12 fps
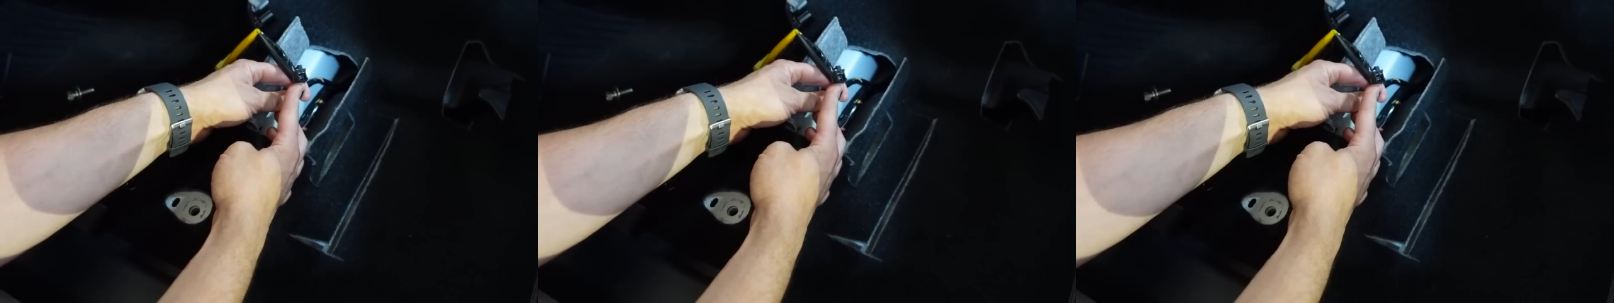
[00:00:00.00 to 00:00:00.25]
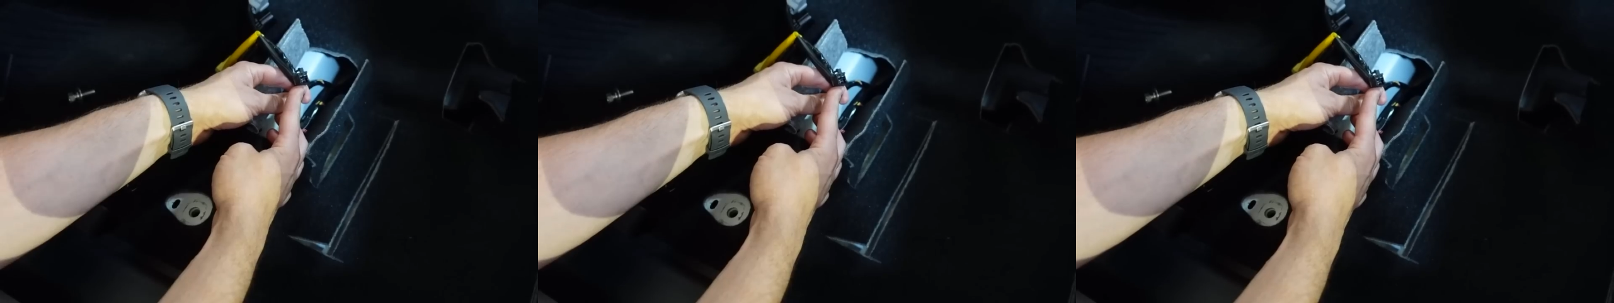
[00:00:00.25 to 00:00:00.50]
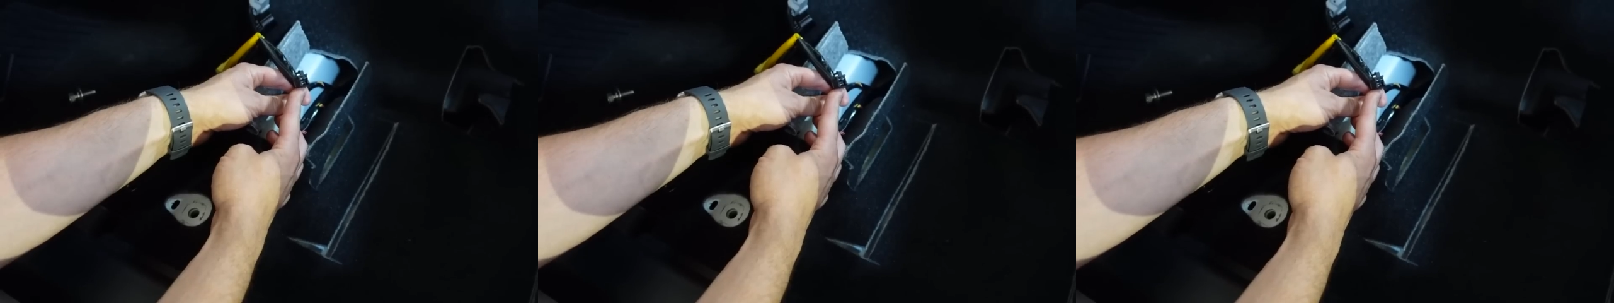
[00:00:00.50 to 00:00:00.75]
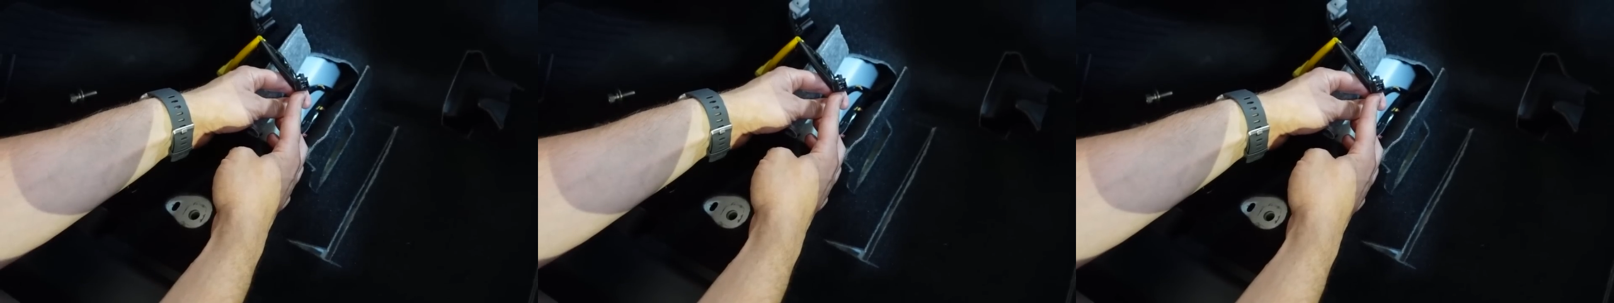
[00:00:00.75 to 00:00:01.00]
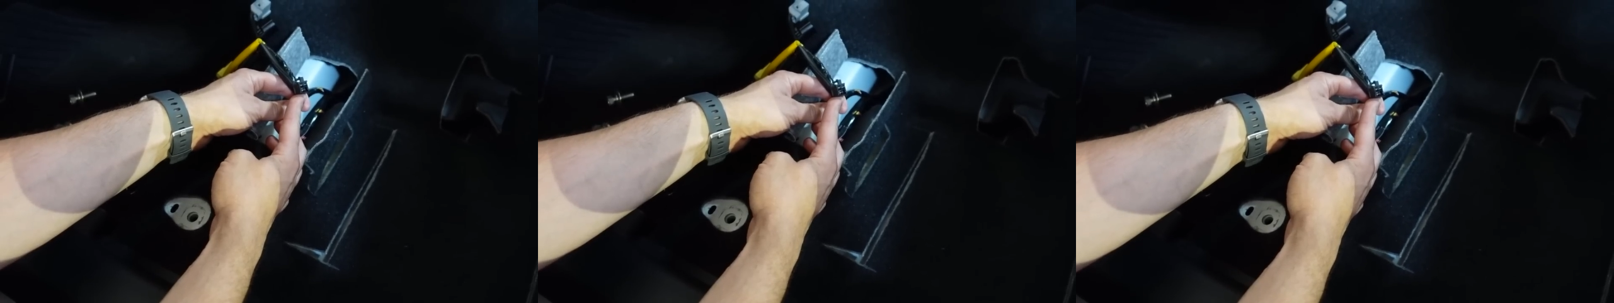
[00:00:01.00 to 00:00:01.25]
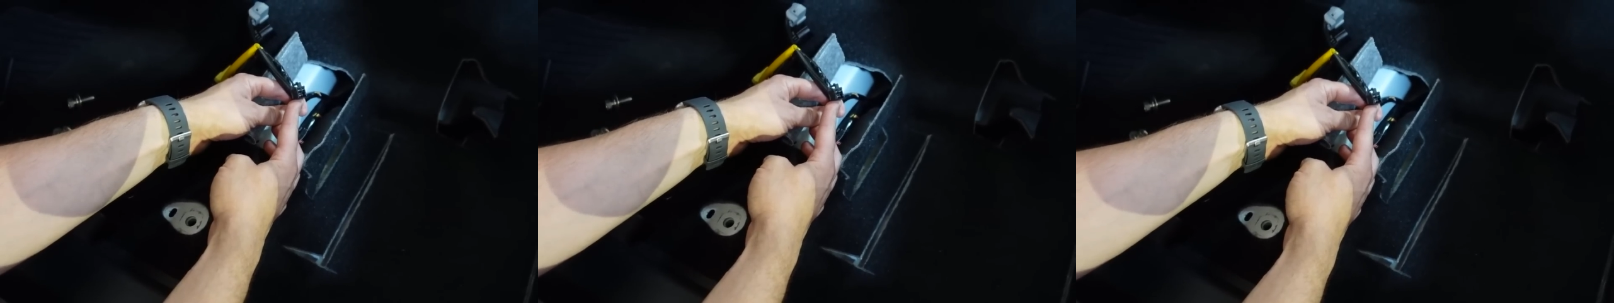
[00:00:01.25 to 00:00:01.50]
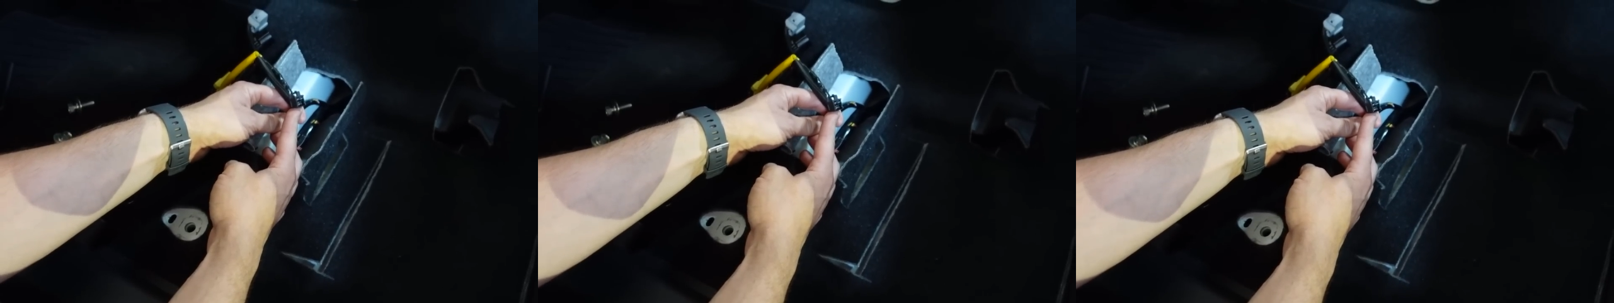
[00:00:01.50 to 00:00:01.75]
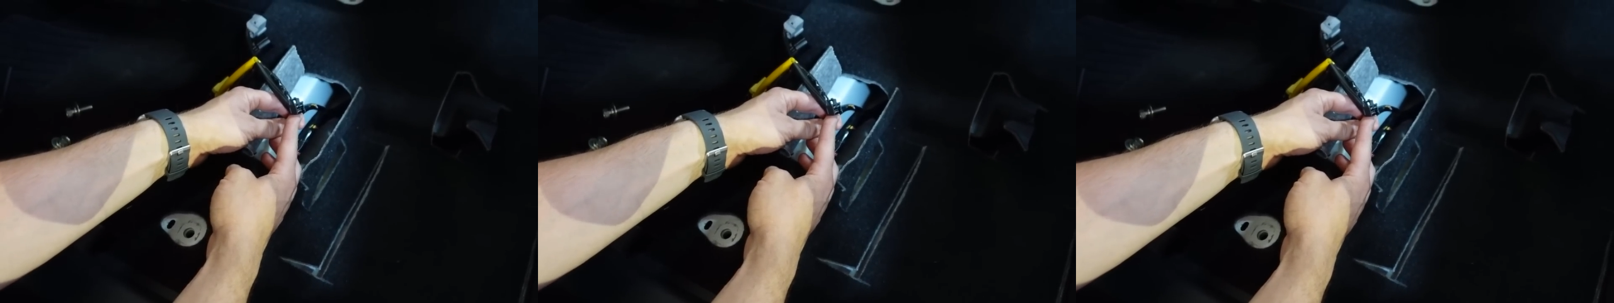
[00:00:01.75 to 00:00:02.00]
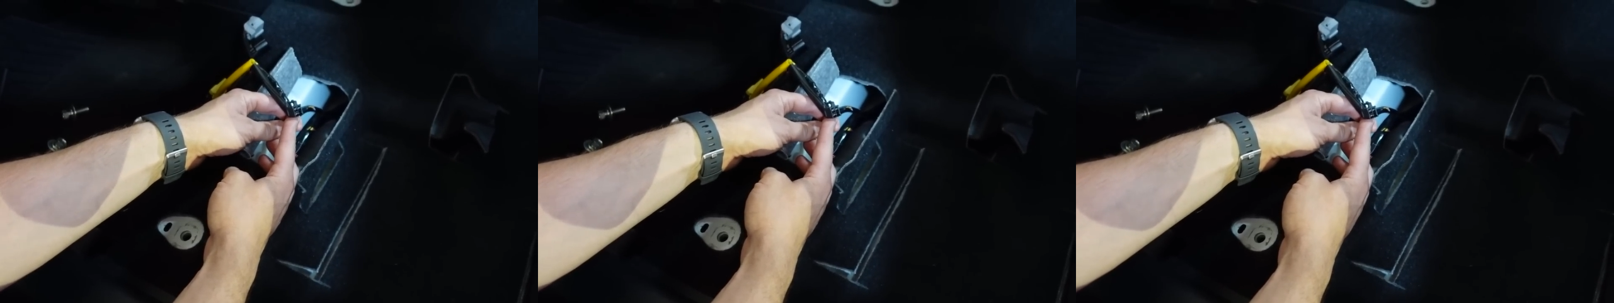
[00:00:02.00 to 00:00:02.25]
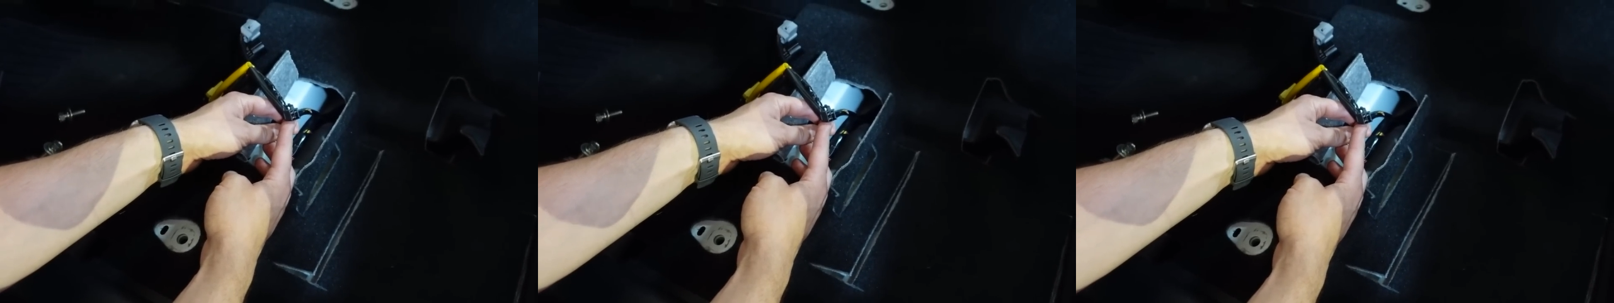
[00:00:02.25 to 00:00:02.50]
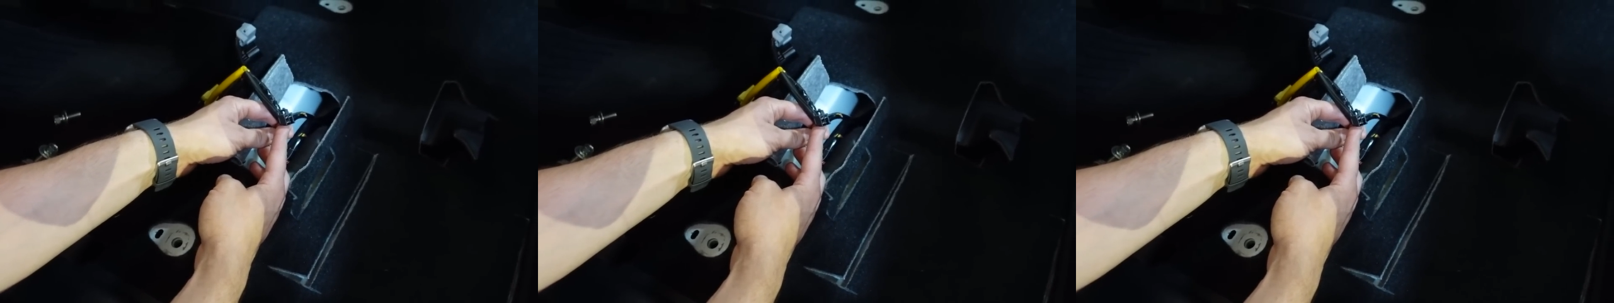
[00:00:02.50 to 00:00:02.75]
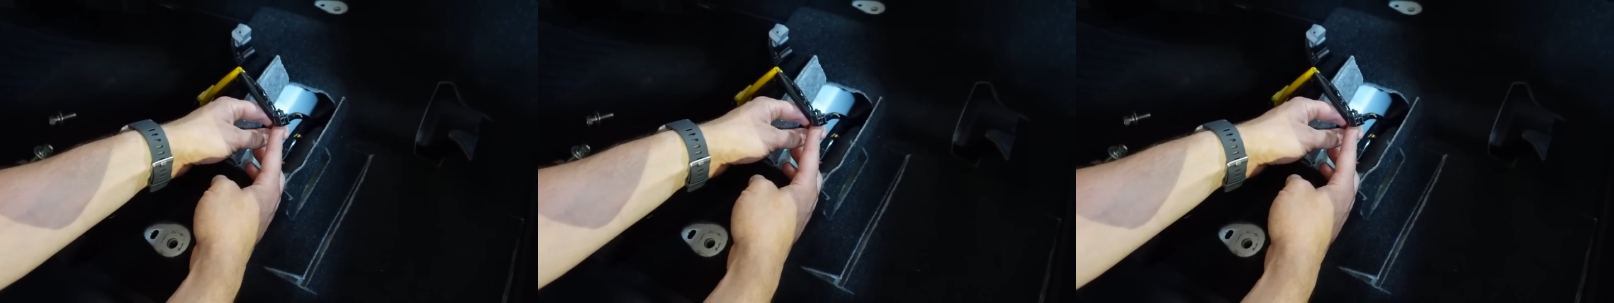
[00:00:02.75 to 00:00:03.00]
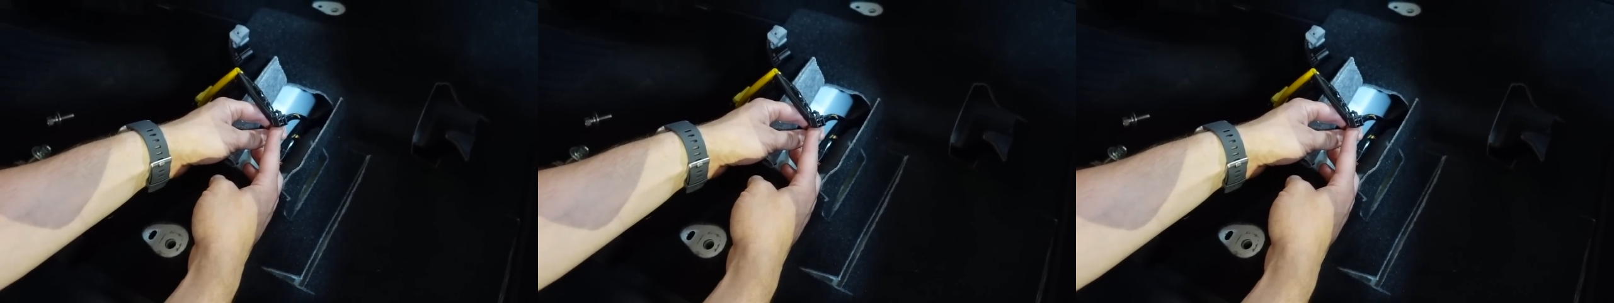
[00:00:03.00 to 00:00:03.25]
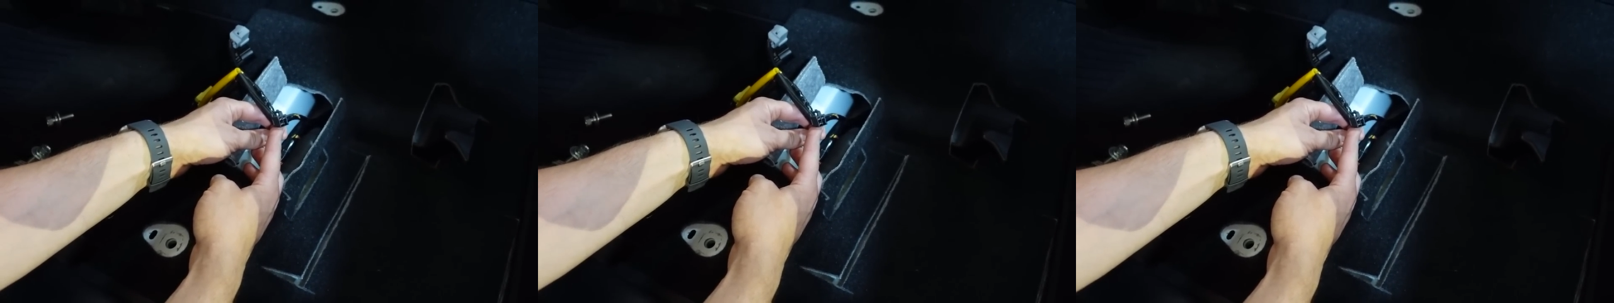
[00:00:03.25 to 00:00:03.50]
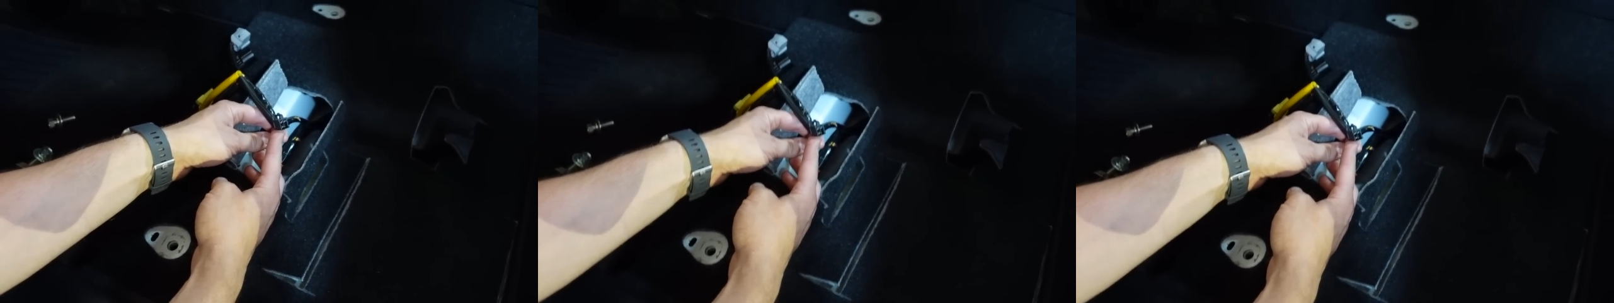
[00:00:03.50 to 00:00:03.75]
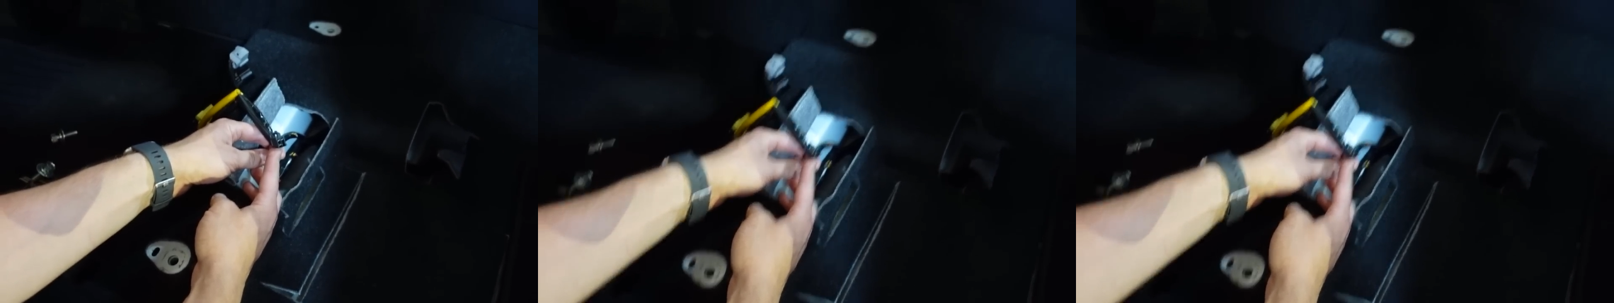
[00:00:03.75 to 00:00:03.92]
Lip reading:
Nobody's mouth can be seen.